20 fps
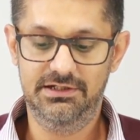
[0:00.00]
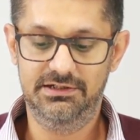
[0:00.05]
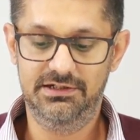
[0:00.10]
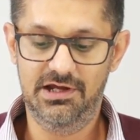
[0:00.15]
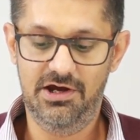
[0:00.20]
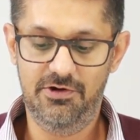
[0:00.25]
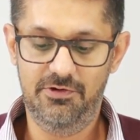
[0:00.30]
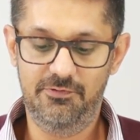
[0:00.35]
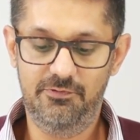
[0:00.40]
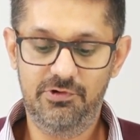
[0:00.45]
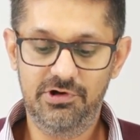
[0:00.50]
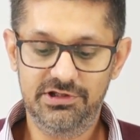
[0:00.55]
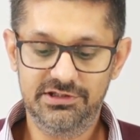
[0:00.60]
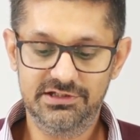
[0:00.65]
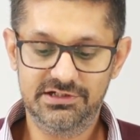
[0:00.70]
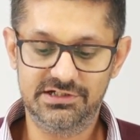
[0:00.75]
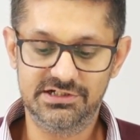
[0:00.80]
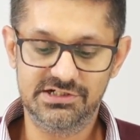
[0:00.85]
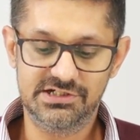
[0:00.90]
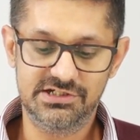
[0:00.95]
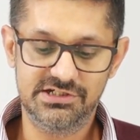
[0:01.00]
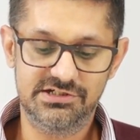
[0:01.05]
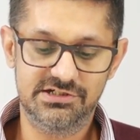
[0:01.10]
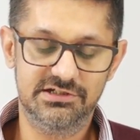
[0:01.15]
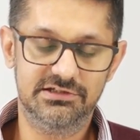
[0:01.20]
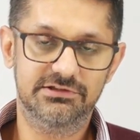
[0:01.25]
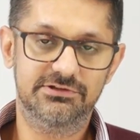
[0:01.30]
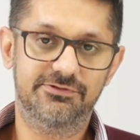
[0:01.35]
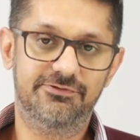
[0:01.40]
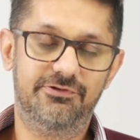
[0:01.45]
Now, what are the
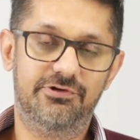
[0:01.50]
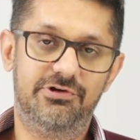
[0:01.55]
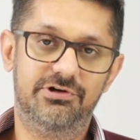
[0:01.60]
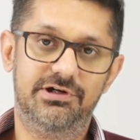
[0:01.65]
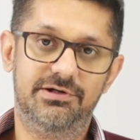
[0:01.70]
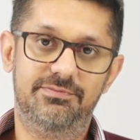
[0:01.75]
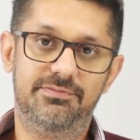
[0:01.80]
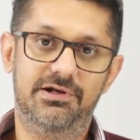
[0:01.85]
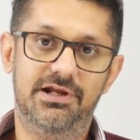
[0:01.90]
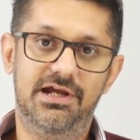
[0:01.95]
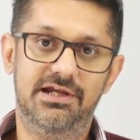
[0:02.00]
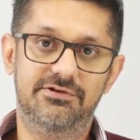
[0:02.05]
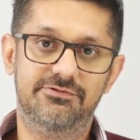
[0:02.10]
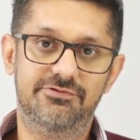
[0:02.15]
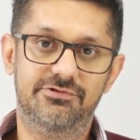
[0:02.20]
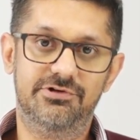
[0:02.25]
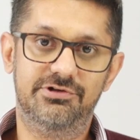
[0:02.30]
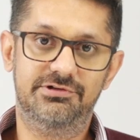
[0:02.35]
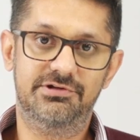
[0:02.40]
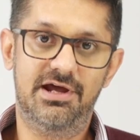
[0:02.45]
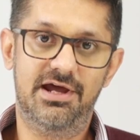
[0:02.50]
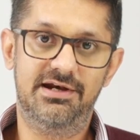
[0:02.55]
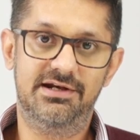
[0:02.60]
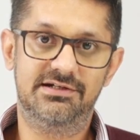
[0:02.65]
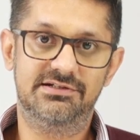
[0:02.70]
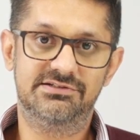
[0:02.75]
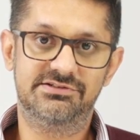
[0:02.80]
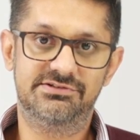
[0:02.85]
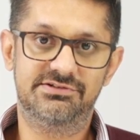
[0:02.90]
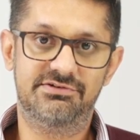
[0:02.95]
conditions for applying for
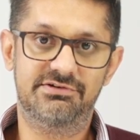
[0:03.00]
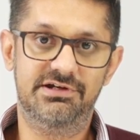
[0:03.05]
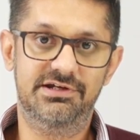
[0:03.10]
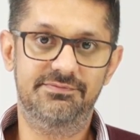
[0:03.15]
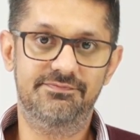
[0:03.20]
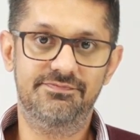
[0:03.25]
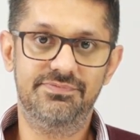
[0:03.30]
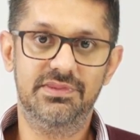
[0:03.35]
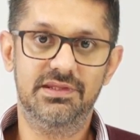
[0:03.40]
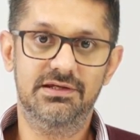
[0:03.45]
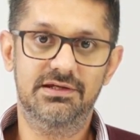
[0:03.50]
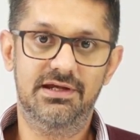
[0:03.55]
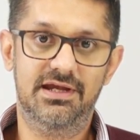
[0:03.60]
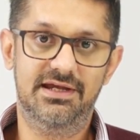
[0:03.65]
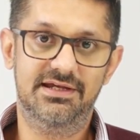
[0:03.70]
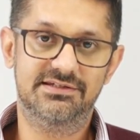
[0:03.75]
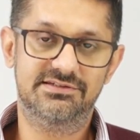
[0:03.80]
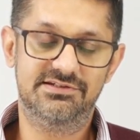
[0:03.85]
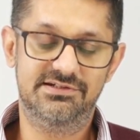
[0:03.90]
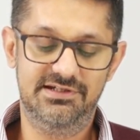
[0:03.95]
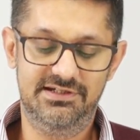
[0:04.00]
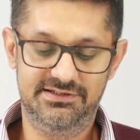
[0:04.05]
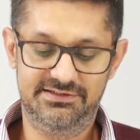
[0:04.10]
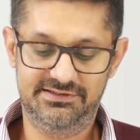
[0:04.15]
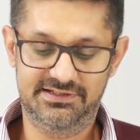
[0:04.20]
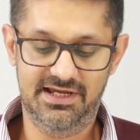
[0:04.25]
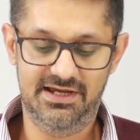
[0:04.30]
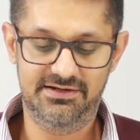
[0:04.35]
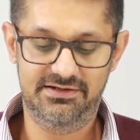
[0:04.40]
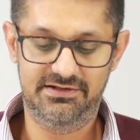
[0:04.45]
direct stream SDS
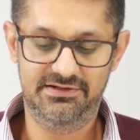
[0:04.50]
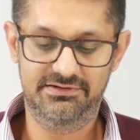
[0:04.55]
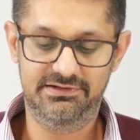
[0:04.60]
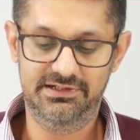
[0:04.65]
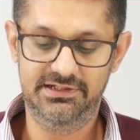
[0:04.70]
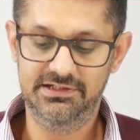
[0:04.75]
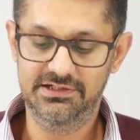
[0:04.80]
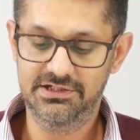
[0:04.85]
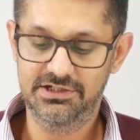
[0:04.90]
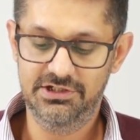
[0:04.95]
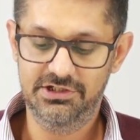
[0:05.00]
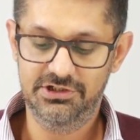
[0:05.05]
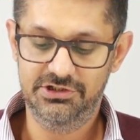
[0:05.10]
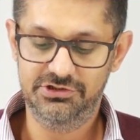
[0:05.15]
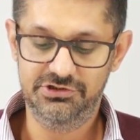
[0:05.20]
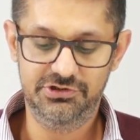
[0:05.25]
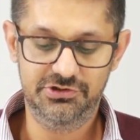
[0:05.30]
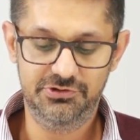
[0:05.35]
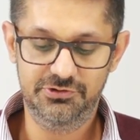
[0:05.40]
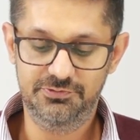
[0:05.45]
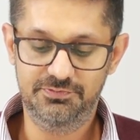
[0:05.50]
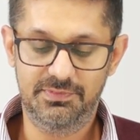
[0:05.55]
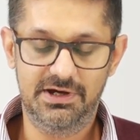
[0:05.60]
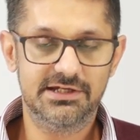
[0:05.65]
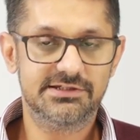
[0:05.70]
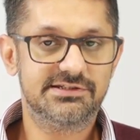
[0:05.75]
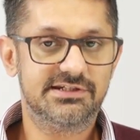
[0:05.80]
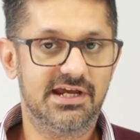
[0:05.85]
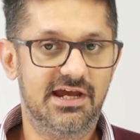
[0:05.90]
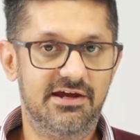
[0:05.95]
category? You
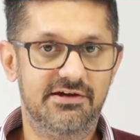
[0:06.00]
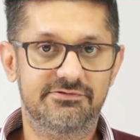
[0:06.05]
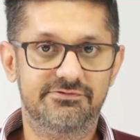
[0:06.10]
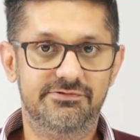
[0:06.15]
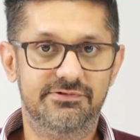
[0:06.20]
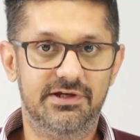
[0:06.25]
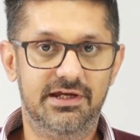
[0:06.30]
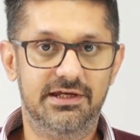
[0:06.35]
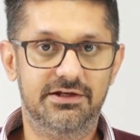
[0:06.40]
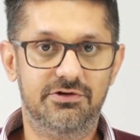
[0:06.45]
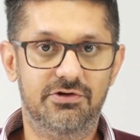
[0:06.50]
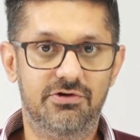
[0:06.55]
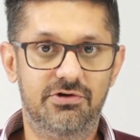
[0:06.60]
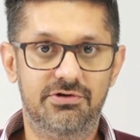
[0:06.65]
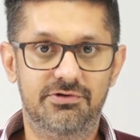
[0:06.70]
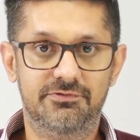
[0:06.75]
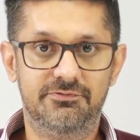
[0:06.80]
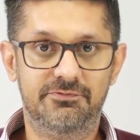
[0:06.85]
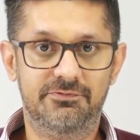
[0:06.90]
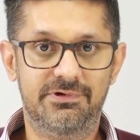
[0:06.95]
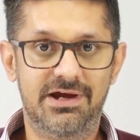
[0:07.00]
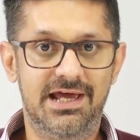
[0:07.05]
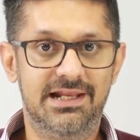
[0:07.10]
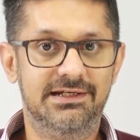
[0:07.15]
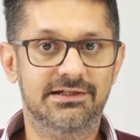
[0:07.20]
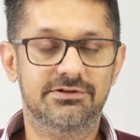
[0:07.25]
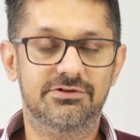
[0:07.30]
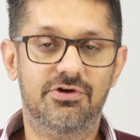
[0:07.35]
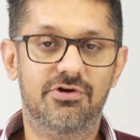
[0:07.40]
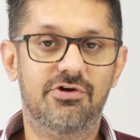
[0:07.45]
must have an
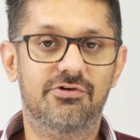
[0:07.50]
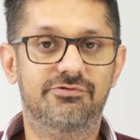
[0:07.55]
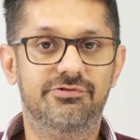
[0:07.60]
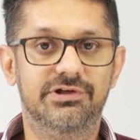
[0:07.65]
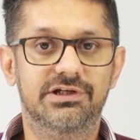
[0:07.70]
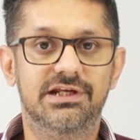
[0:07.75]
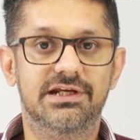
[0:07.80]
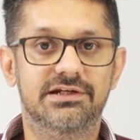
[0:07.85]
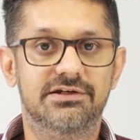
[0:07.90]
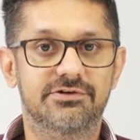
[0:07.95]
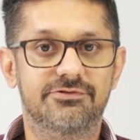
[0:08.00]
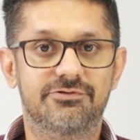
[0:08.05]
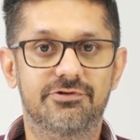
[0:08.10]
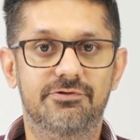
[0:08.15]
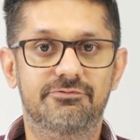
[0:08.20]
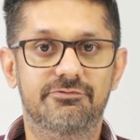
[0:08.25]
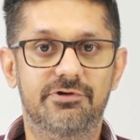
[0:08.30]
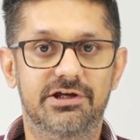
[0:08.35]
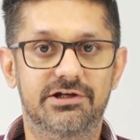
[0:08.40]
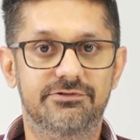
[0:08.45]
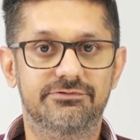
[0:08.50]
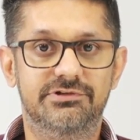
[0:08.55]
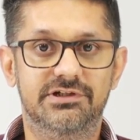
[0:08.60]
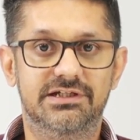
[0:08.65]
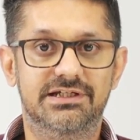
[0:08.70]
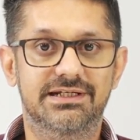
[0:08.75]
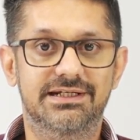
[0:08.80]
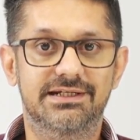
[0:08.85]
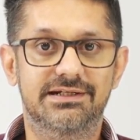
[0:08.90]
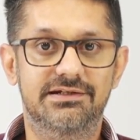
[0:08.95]
valid offer letter from one of the
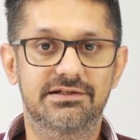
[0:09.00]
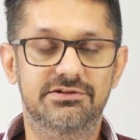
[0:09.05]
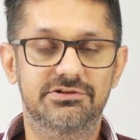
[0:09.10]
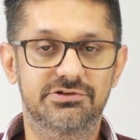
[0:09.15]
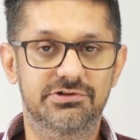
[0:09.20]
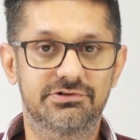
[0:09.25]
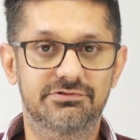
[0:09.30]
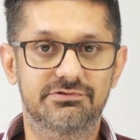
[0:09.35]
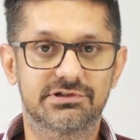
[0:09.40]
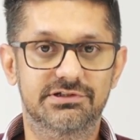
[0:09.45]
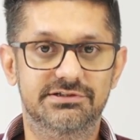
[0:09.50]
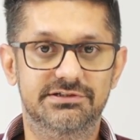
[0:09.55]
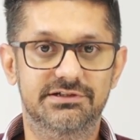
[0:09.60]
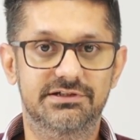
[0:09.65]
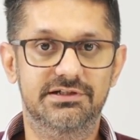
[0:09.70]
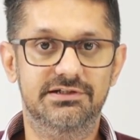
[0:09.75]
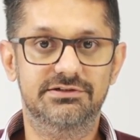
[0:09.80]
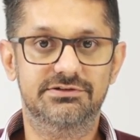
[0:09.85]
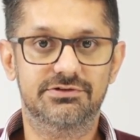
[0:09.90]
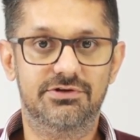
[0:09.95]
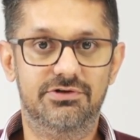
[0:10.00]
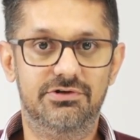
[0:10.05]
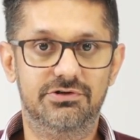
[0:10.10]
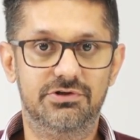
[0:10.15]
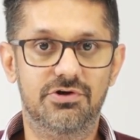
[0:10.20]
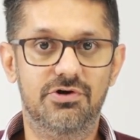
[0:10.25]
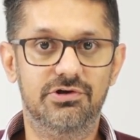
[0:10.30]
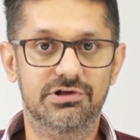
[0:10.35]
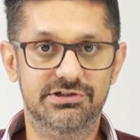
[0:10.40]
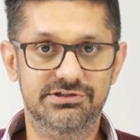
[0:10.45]
Canadian universities or
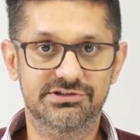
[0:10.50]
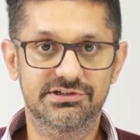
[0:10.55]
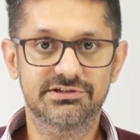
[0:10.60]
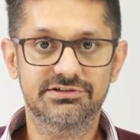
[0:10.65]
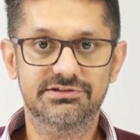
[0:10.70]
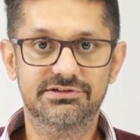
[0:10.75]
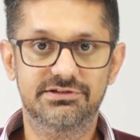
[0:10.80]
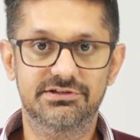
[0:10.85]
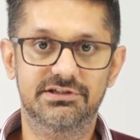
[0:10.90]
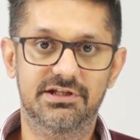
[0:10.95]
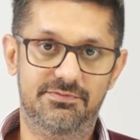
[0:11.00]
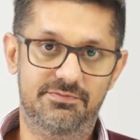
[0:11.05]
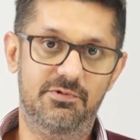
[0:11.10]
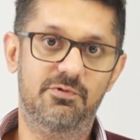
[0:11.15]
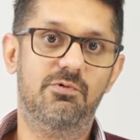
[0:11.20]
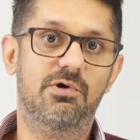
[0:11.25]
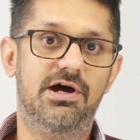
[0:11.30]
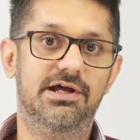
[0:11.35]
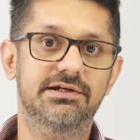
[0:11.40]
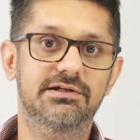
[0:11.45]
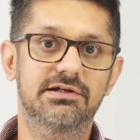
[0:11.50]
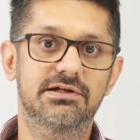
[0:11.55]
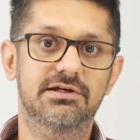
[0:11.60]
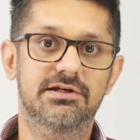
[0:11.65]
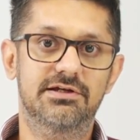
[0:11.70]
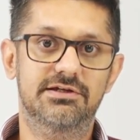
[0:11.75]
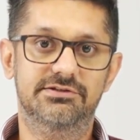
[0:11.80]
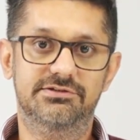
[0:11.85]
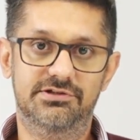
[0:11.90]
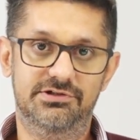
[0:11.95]
colleges, number one.
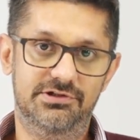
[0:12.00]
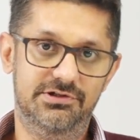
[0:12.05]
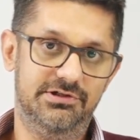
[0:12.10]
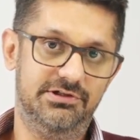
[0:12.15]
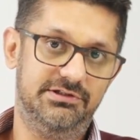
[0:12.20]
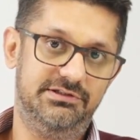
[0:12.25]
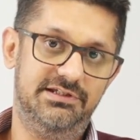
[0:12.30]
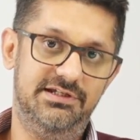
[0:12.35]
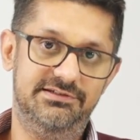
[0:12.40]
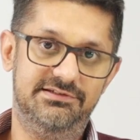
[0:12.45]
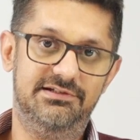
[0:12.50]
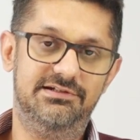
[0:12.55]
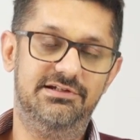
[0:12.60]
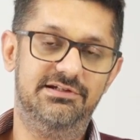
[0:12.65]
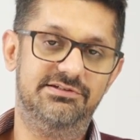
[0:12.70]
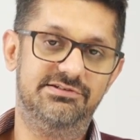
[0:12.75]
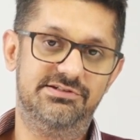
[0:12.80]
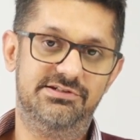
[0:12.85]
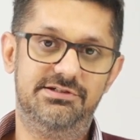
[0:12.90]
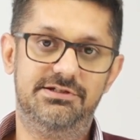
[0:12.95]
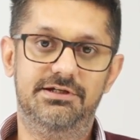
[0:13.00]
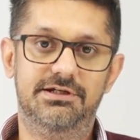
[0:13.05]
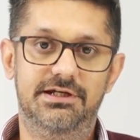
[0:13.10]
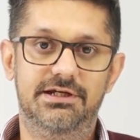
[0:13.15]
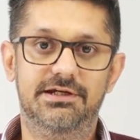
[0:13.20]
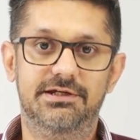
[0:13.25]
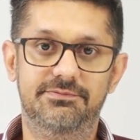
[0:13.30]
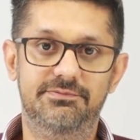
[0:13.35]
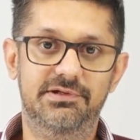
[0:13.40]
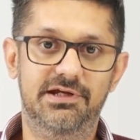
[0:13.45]
So there's a list
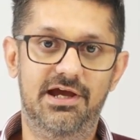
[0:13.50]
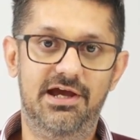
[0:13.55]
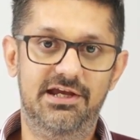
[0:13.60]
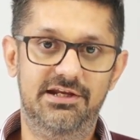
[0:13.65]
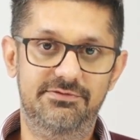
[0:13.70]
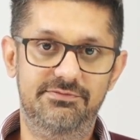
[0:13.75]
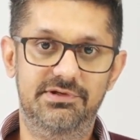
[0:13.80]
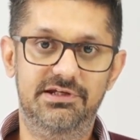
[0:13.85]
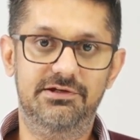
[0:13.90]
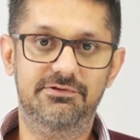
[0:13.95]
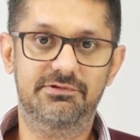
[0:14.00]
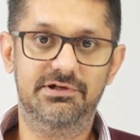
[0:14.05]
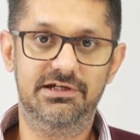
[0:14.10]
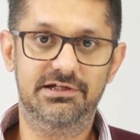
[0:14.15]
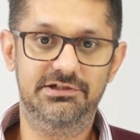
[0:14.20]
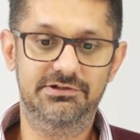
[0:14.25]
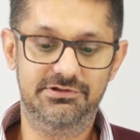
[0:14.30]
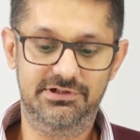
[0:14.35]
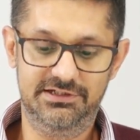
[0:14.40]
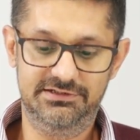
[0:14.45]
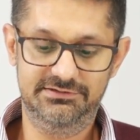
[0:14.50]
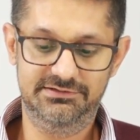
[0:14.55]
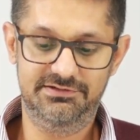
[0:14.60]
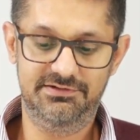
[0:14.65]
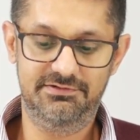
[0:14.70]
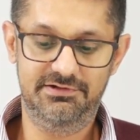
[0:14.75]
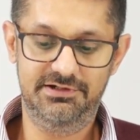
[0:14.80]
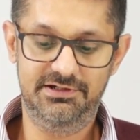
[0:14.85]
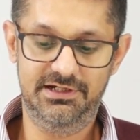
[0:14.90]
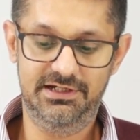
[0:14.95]
behind me where you can